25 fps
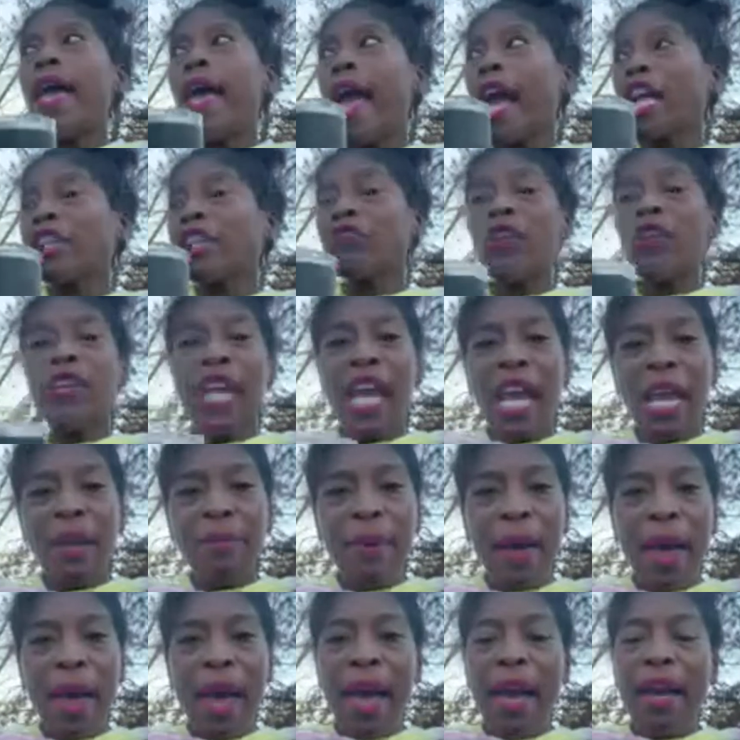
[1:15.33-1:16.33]
X-ray
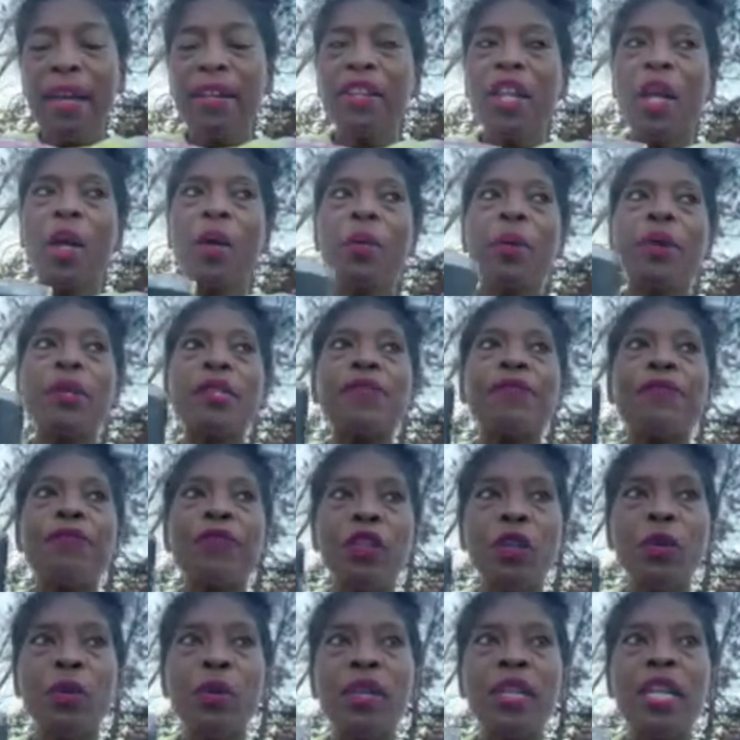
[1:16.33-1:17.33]
came back. There was
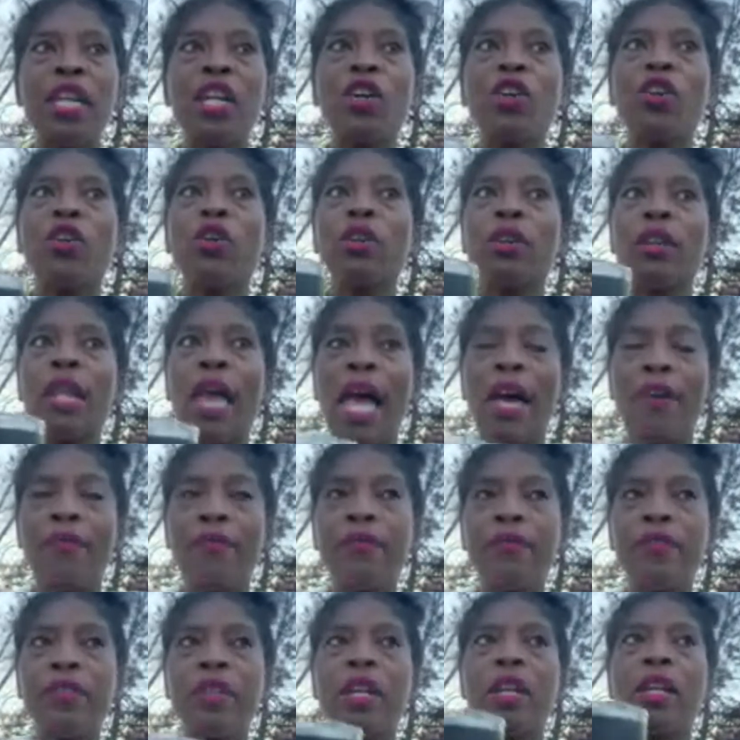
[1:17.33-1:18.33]
fluid in her
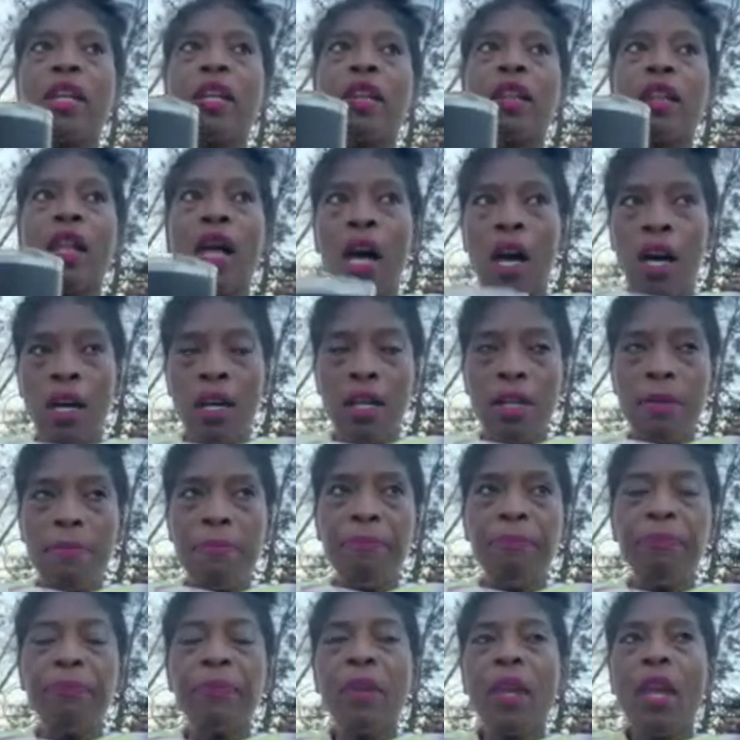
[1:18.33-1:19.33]
left lung.
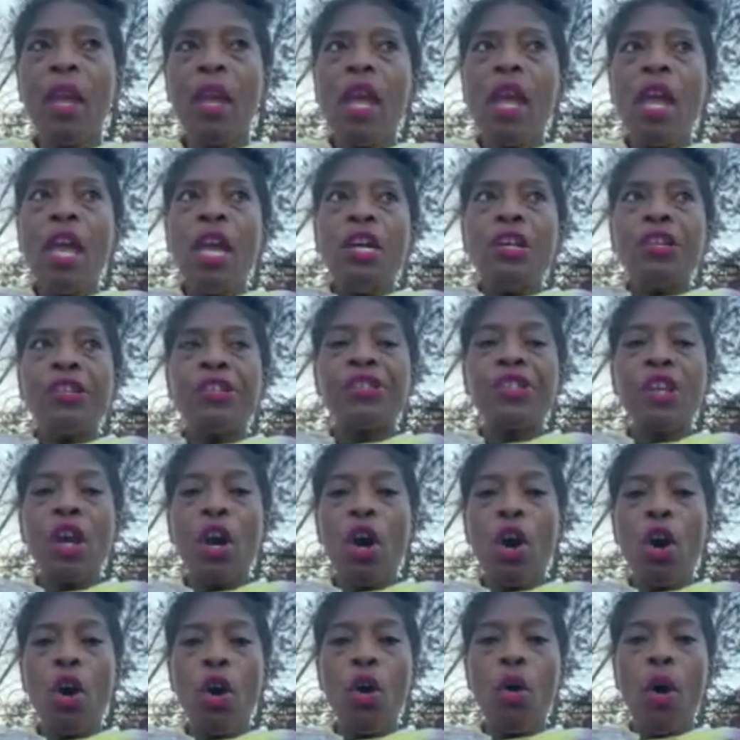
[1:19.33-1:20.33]

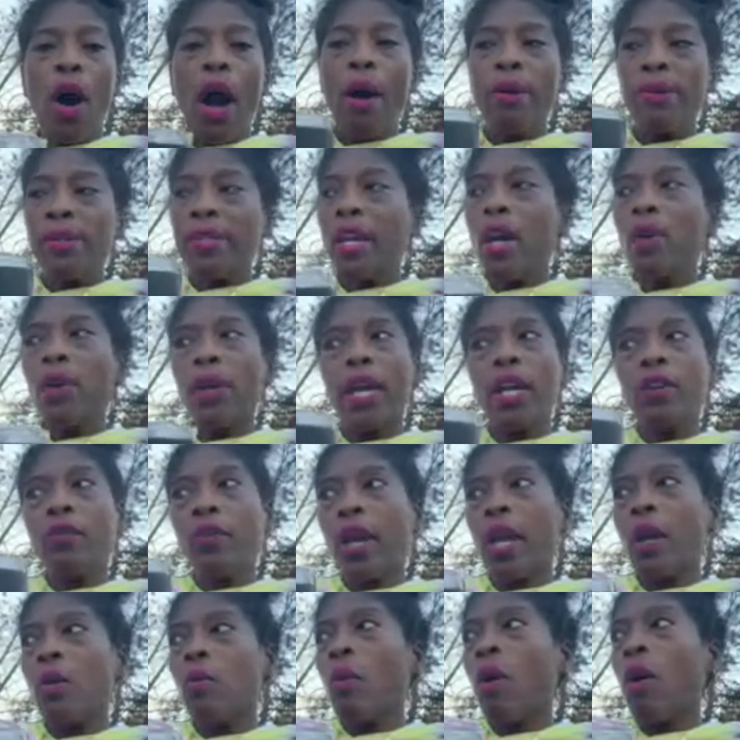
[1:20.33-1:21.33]
So I was like, okay,
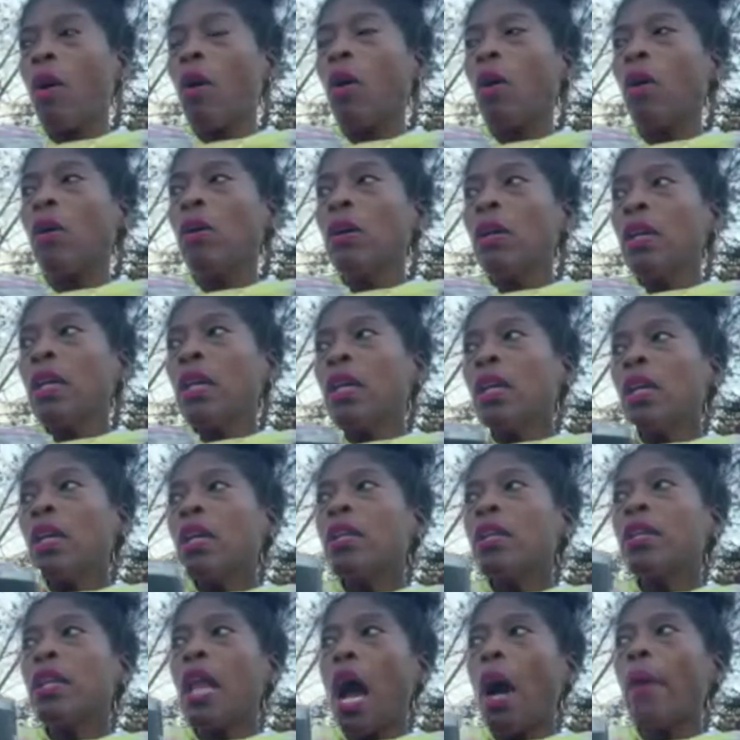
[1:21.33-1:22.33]
great. Well,
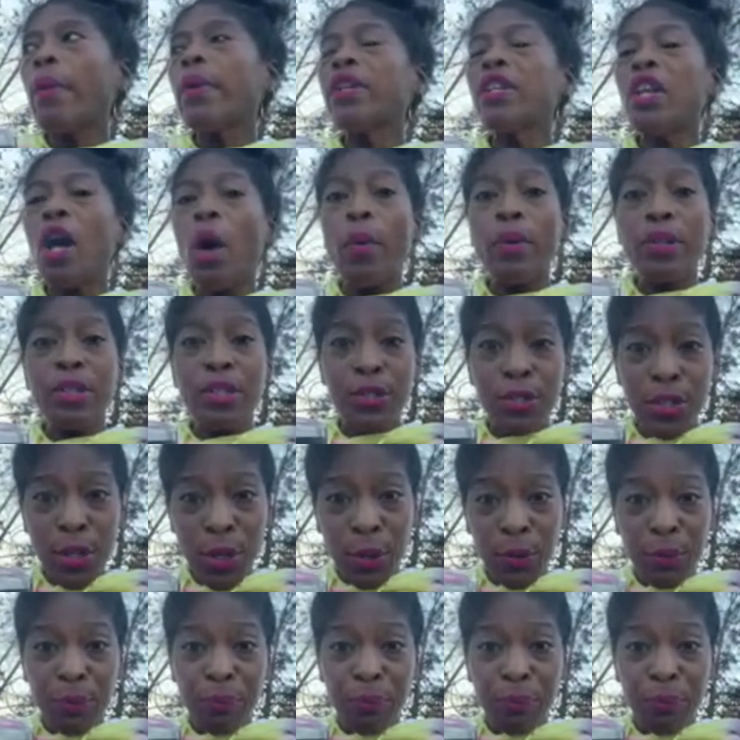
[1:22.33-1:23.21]
now we know what to do.